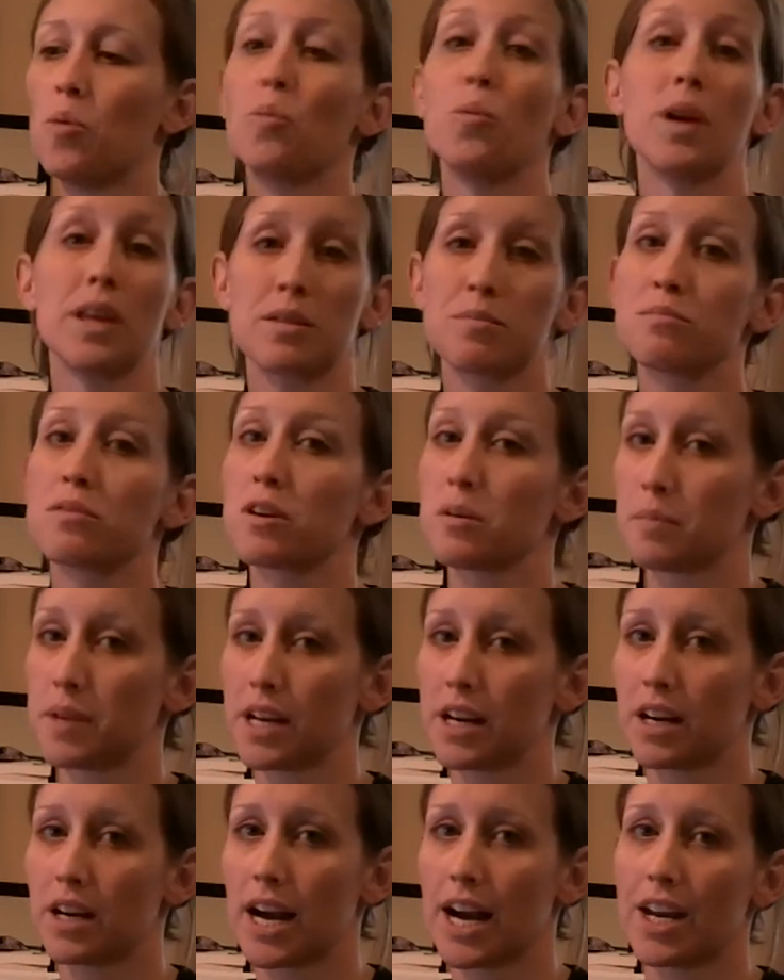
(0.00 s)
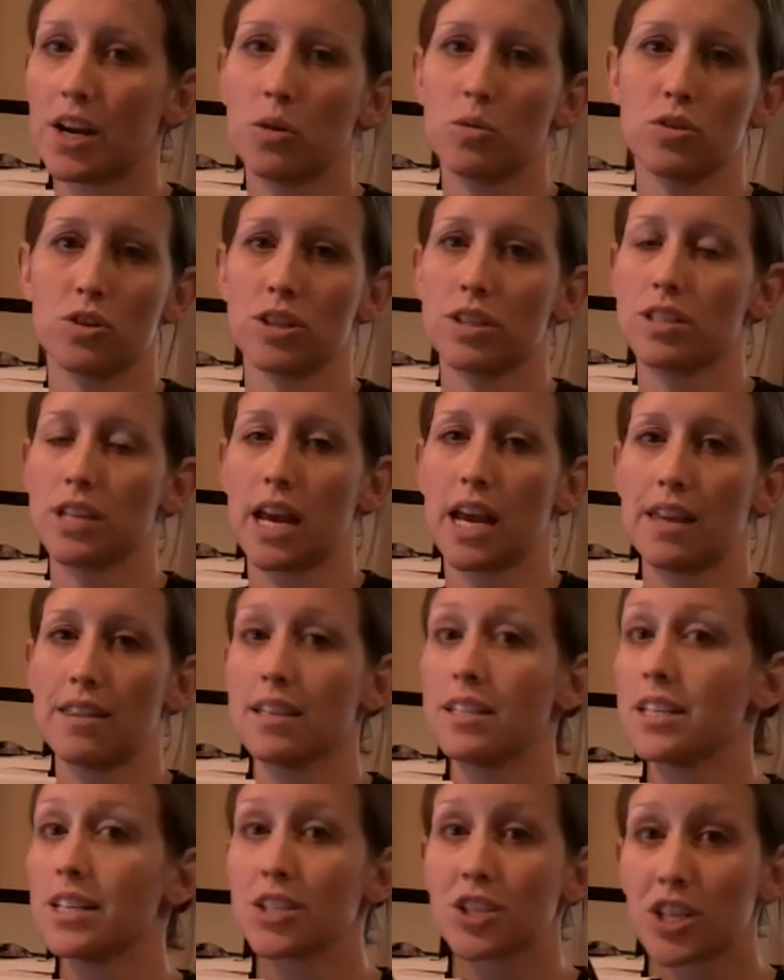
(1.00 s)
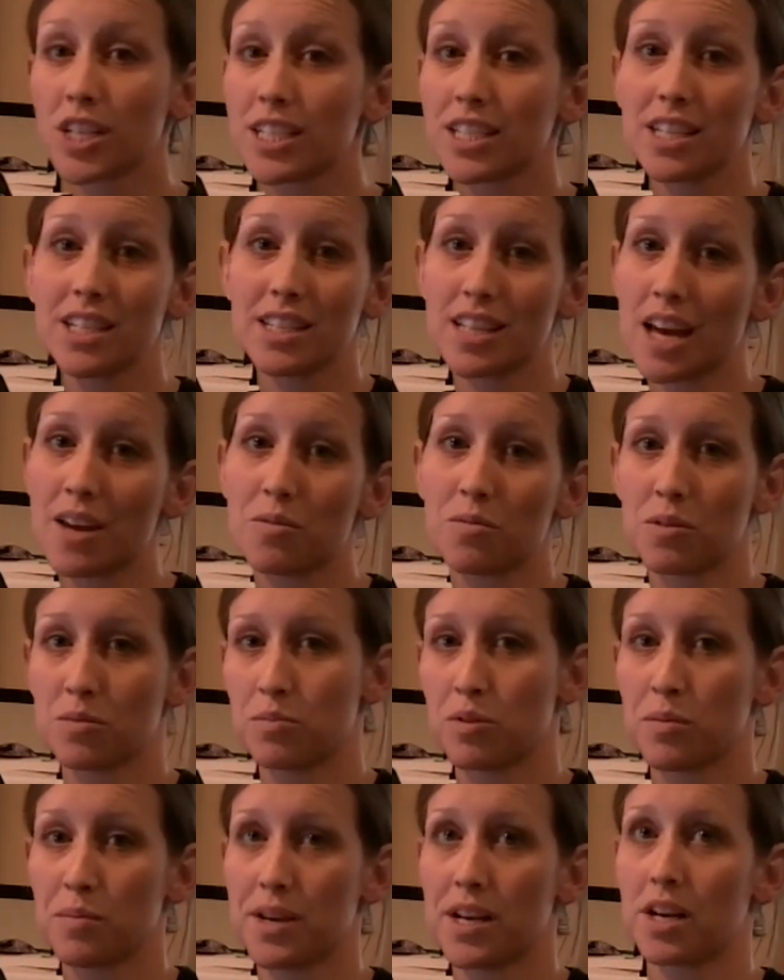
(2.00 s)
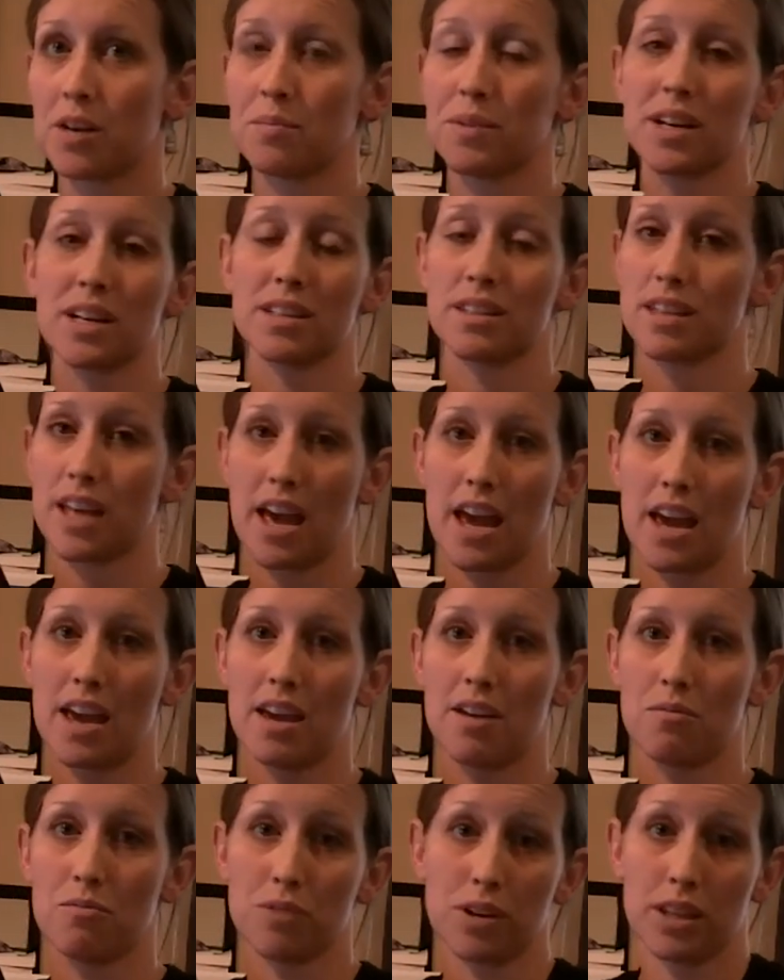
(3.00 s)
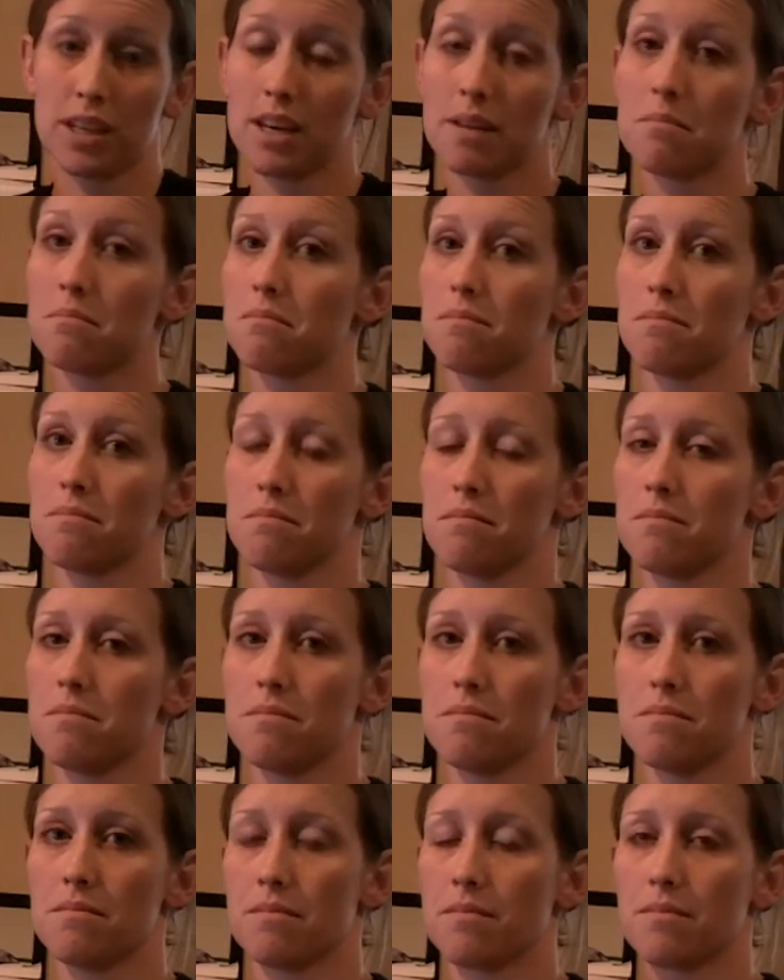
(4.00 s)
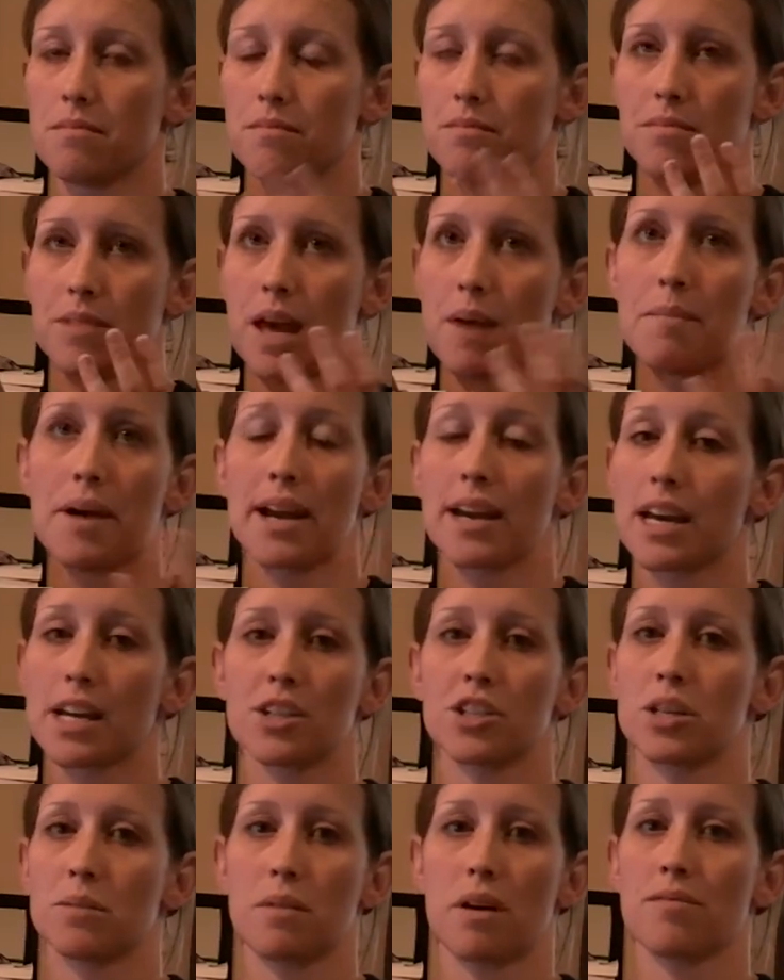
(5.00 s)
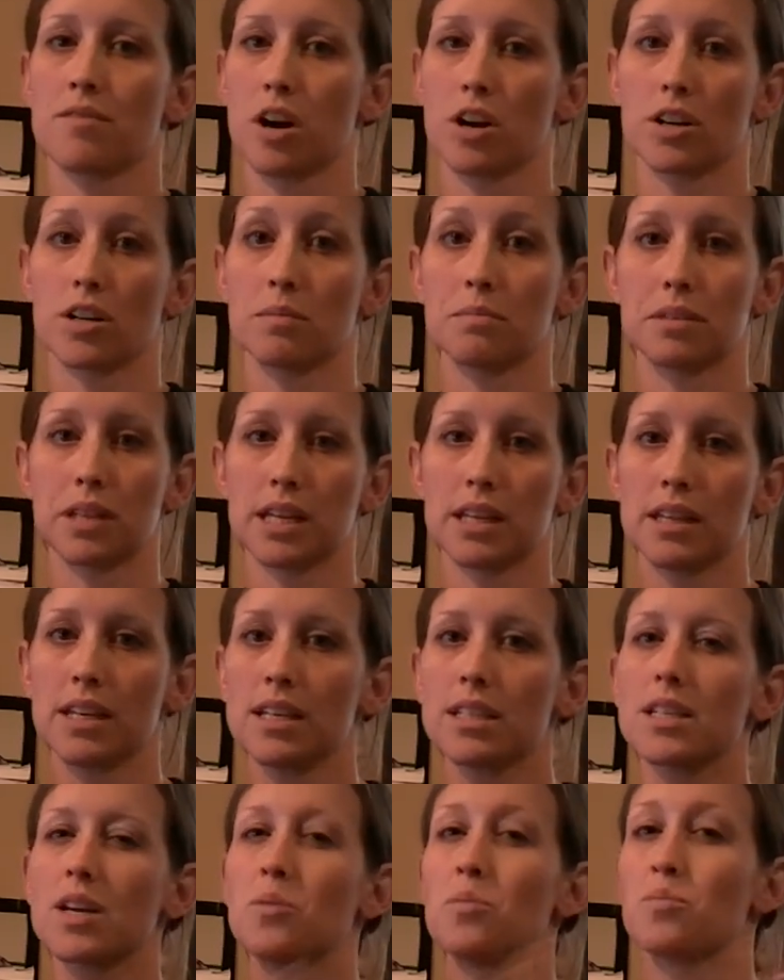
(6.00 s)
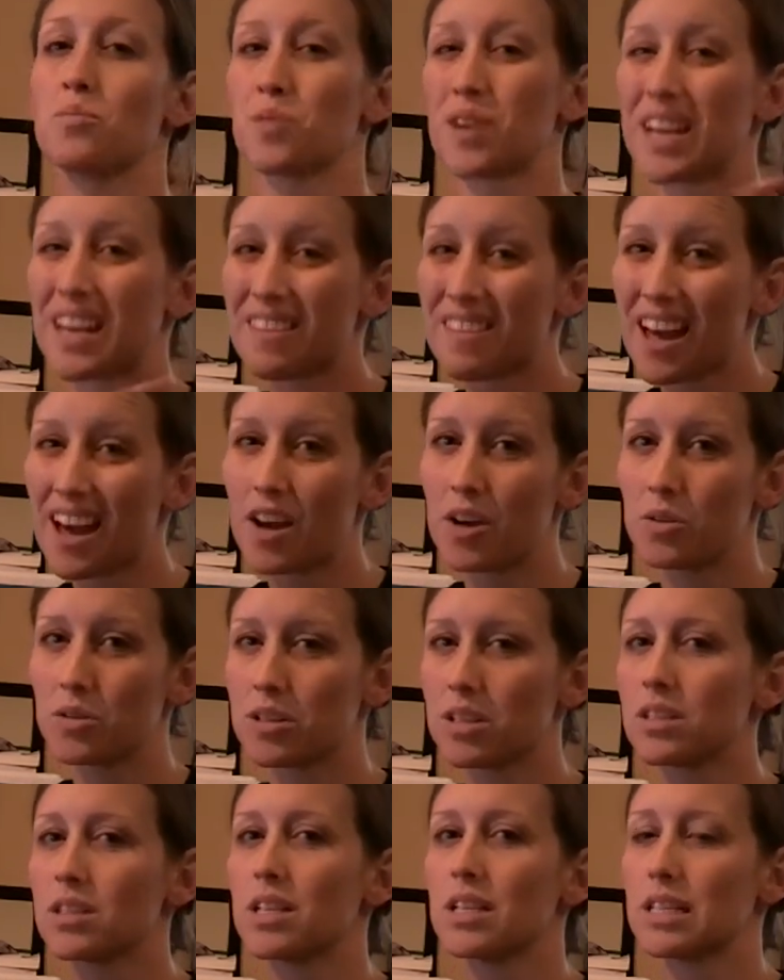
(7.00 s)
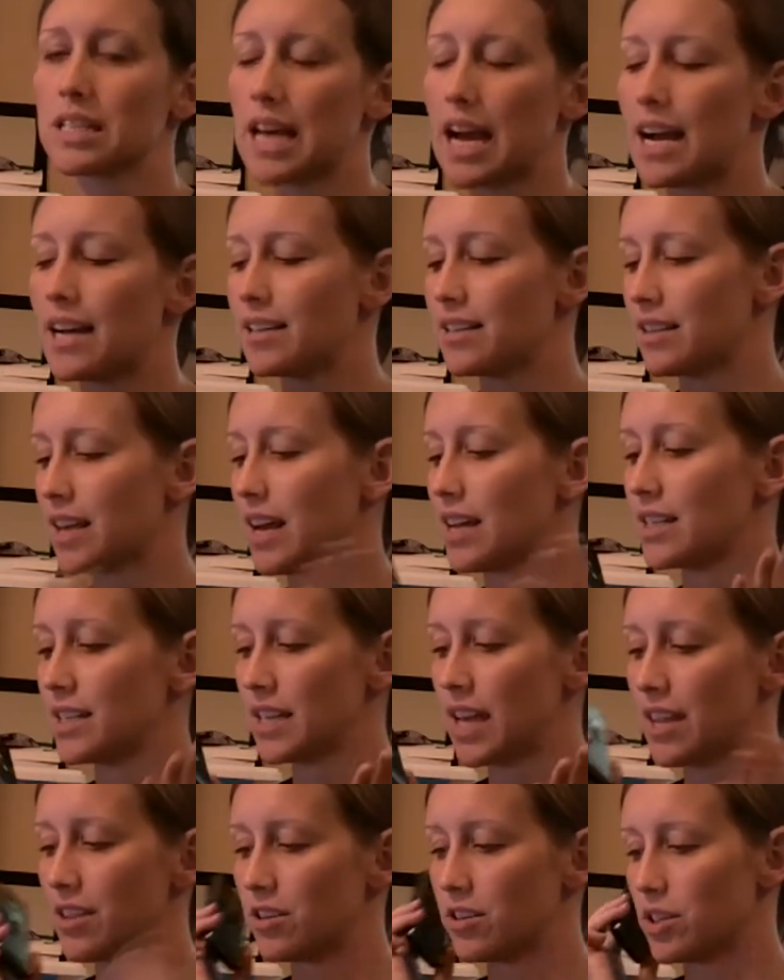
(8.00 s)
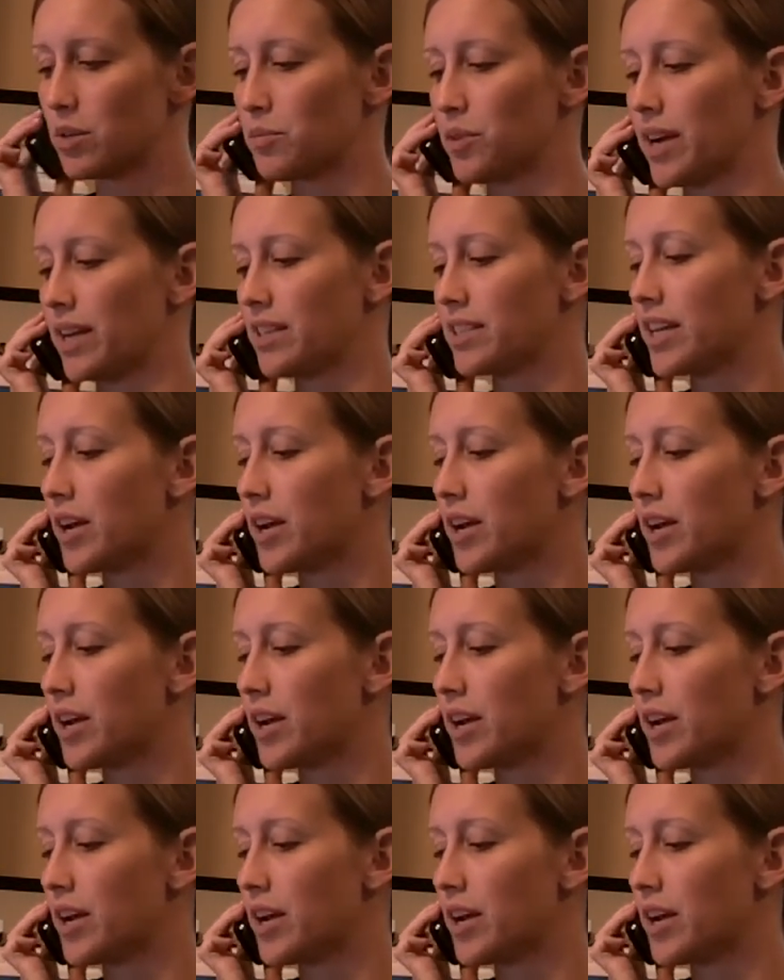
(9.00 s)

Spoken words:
with Premier. I don't just say, this is Christy Sutton with Premier, because that might catch them off guard completely. So bringing that hostess in ties that together in their brain.